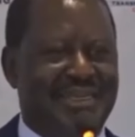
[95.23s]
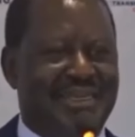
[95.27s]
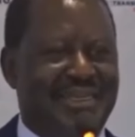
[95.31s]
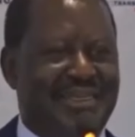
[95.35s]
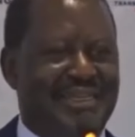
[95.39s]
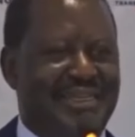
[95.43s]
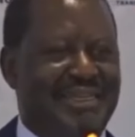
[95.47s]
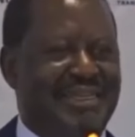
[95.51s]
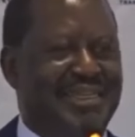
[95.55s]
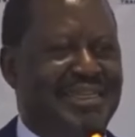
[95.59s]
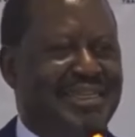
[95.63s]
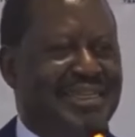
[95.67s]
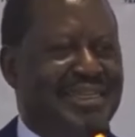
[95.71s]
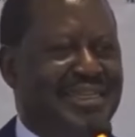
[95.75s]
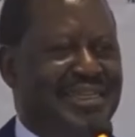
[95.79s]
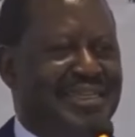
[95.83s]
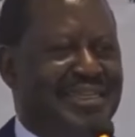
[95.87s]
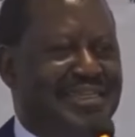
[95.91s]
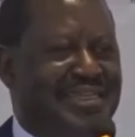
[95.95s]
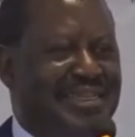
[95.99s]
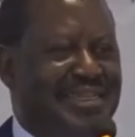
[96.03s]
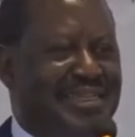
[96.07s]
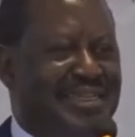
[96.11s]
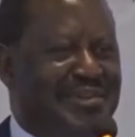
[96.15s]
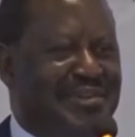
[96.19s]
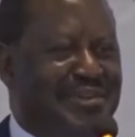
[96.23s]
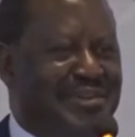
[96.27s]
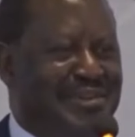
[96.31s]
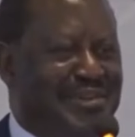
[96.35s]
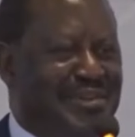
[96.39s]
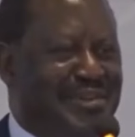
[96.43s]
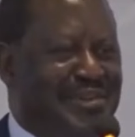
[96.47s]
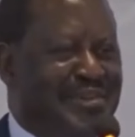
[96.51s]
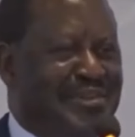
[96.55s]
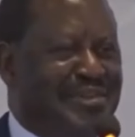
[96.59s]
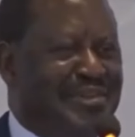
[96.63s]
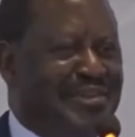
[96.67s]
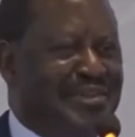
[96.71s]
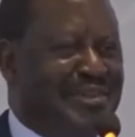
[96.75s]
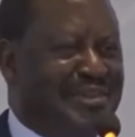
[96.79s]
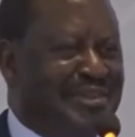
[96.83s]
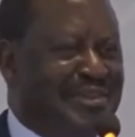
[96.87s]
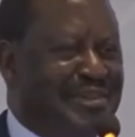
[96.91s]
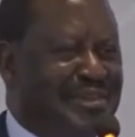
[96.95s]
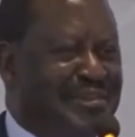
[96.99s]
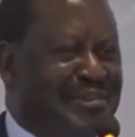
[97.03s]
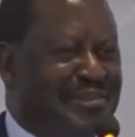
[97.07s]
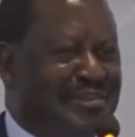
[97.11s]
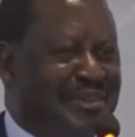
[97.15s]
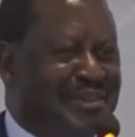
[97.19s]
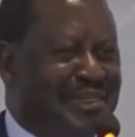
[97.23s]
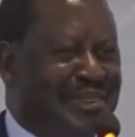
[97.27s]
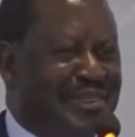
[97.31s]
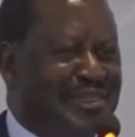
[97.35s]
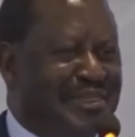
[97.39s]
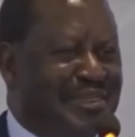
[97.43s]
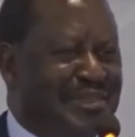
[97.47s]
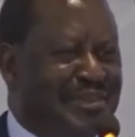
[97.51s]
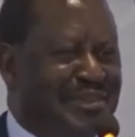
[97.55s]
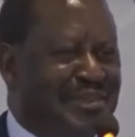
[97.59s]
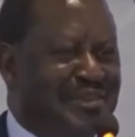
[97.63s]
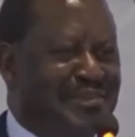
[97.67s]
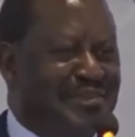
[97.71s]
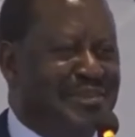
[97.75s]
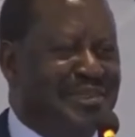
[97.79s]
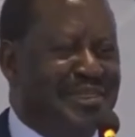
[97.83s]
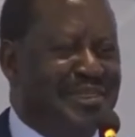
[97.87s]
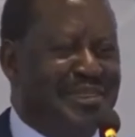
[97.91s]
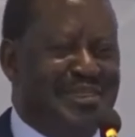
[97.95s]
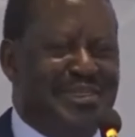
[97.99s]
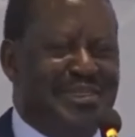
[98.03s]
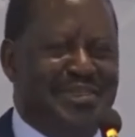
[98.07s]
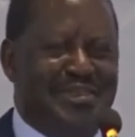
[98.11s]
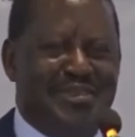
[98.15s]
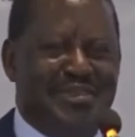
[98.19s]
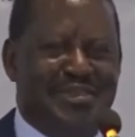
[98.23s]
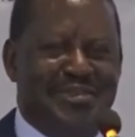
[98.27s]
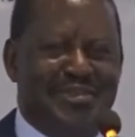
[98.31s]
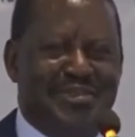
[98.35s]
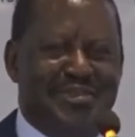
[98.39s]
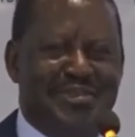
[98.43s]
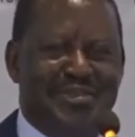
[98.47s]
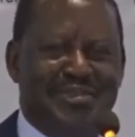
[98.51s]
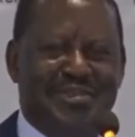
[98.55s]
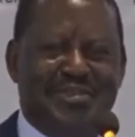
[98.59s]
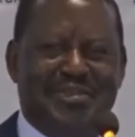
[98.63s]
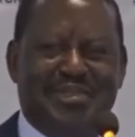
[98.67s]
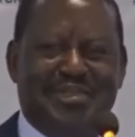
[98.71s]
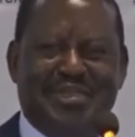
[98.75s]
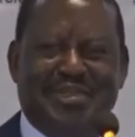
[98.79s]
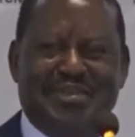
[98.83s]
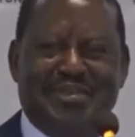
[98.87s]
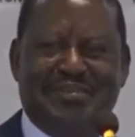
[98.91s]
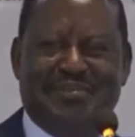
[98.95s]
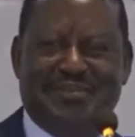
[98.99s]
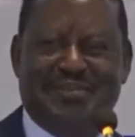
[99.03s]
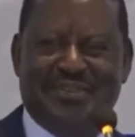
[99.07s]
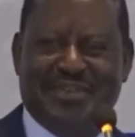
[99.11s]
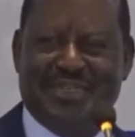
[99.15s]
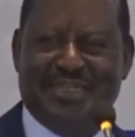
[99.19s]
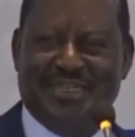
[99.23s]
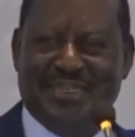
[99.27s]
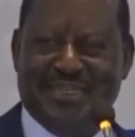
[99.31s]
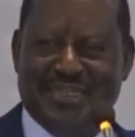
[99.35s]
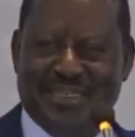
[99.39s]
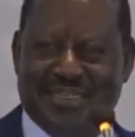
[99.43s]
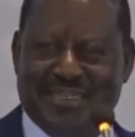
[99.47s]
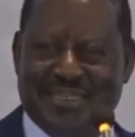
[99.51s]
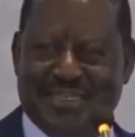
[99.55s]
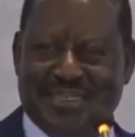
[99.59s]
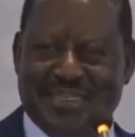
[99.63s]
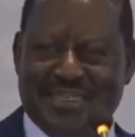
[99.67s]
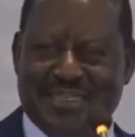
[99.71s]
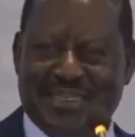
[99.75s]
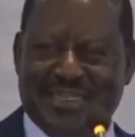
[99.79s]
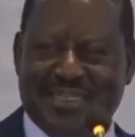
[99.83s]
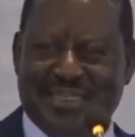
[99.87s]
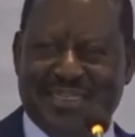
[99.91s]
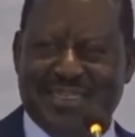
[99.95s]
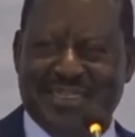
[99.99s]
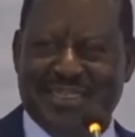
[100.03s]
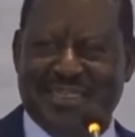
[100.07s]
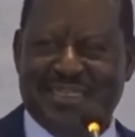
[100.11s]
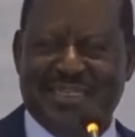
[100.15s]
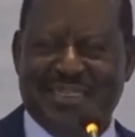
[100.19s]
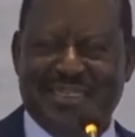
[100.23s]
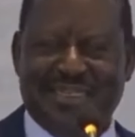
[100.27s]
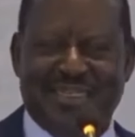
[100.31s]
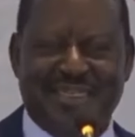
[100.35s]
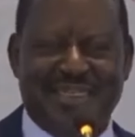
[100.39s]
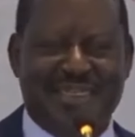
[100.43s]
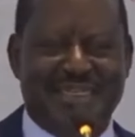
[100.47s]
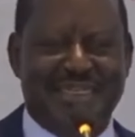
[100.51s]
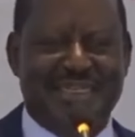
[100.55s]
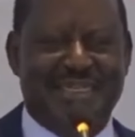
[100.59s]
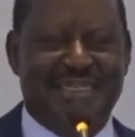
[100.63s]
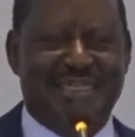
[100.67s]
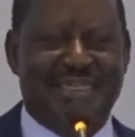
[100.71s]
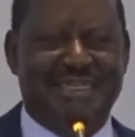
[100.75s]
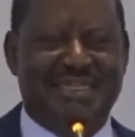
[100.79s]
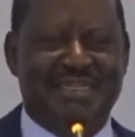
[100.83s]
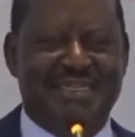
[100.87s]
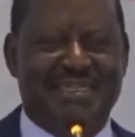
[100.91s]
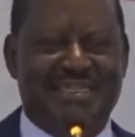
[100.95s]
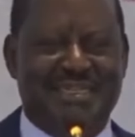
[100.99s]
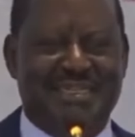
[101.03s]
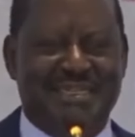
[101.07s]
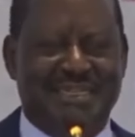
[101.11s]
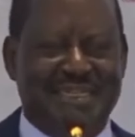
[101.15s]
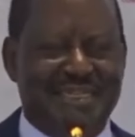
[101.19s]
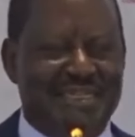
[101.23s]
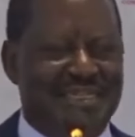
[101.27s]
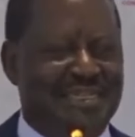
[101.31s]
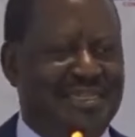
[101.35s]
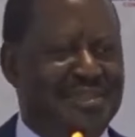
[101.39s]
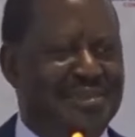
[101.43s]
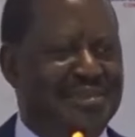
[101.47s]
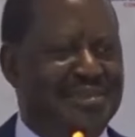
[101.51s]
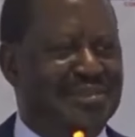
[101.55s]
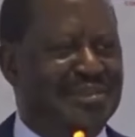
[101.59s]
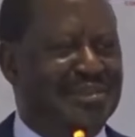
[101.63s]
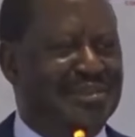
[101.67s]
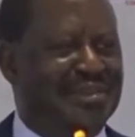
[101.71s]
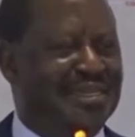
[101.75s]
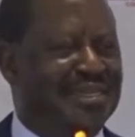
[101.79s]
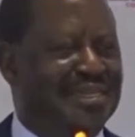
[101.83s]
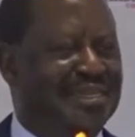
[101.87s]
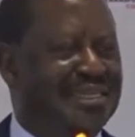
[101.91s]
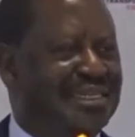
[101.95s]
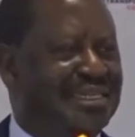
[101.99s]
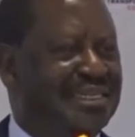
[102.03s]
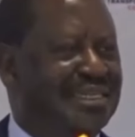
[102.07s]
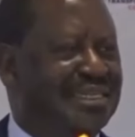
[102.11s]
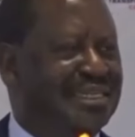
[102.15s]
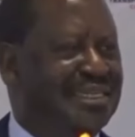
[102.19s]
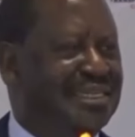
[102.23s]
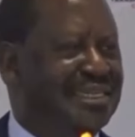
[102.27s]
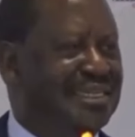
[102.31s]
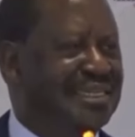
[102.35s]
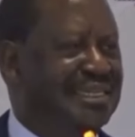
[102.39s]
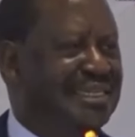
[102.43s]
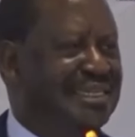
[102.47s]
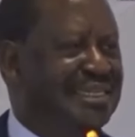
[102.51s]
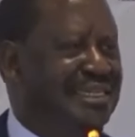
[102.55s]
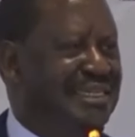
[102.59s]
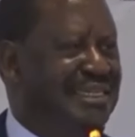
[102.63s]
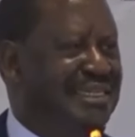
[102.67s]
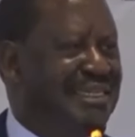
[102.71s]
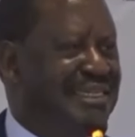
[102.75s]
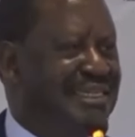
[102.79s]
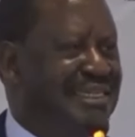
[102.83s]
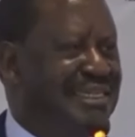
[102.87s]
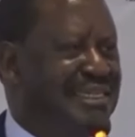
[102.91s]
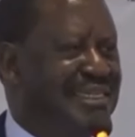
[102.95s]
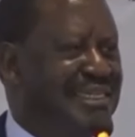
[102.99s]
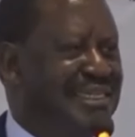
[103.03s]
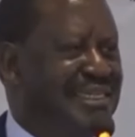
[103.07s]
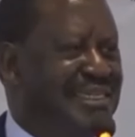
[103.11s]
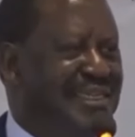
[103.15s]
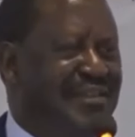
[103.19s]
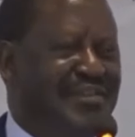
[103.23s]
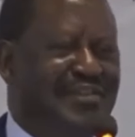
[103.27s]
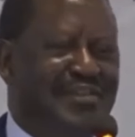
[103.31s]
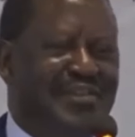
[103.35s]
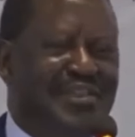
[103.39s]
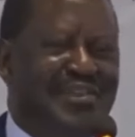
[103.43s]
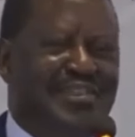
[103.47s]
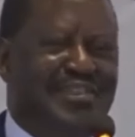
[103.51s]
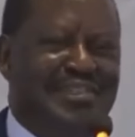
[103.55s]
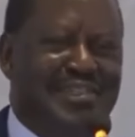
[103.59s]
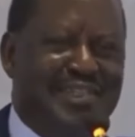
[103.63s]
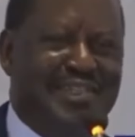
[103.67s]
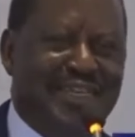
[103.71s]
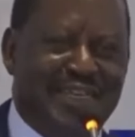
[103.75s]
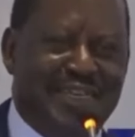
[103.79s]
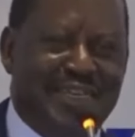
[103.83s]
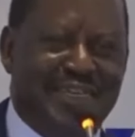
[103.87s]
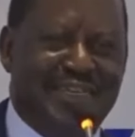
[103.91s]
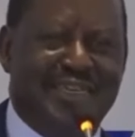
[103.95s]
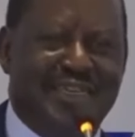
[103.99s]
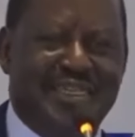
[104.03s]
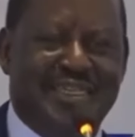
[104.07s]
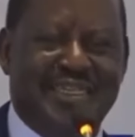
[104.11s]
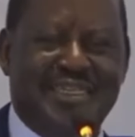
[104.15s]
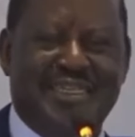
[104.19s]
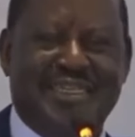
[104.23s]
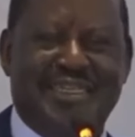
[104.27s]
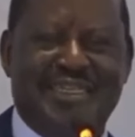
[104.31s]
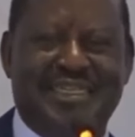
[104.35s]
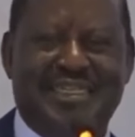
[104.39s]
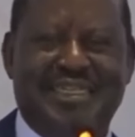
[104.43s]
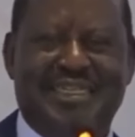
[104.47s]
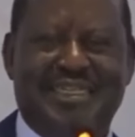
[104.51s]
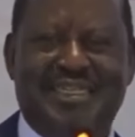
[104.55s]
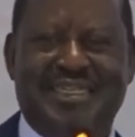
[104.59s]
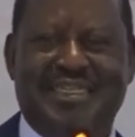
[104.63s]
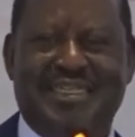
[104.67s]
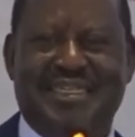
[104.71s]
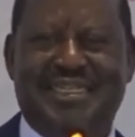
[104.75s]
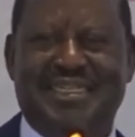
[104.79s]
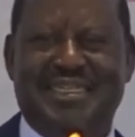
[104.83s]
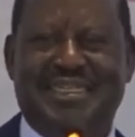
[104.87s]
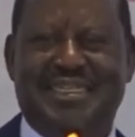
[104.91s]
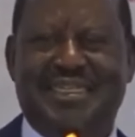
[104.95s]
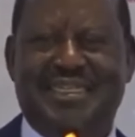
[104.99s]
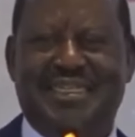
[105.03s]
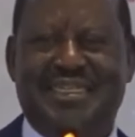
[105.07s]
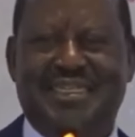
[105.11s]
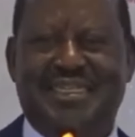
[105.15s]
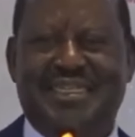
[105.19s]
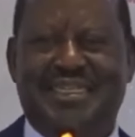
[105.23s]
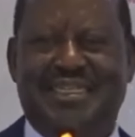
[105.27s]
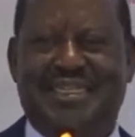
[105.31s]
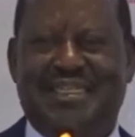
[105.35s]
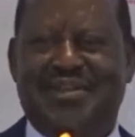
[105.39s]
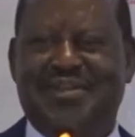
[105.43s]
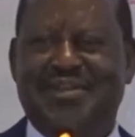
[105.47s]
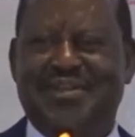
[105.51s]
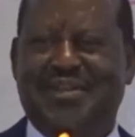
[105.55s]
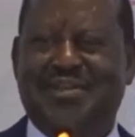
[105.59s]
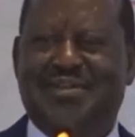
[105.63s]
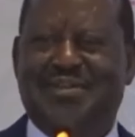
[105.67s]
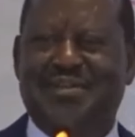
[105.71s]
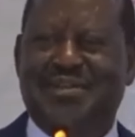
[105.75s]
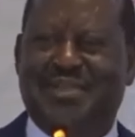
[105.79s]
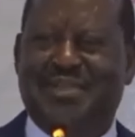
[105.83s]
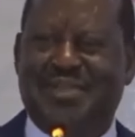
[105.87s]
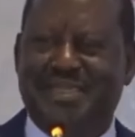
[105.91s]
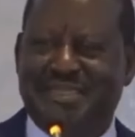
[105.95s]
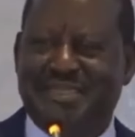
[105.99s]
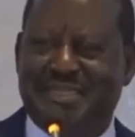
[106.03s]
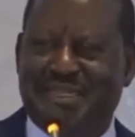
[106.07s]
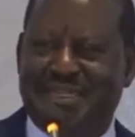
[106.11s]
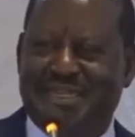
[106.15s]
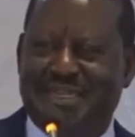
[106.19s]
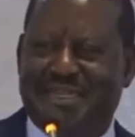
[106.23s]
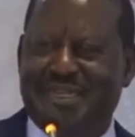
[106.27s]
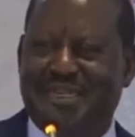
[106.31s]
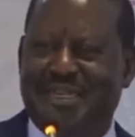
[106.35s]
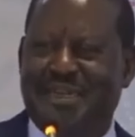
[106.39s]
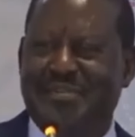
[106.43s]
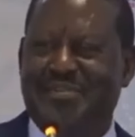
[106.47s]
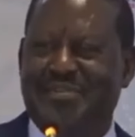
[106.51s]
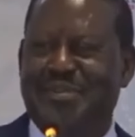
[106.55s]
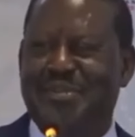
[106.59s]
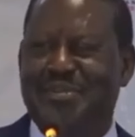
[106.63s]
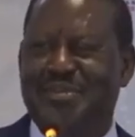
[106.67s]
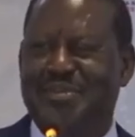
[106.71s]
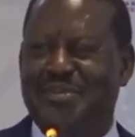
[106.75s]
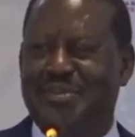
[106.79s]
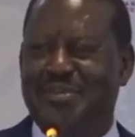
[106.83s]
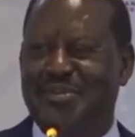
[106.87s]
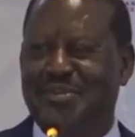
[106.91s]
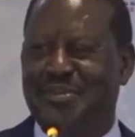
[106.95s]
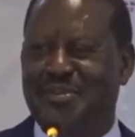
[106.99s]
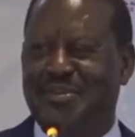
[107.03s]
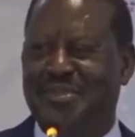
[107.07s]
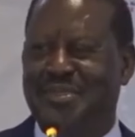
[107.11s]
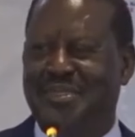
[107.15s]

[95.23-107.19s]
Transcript: Then the other day, I was talking to somebody else. He told me, you shouldn't really fear death. He said that, look, if you're sick, there are only two things that can happen to you.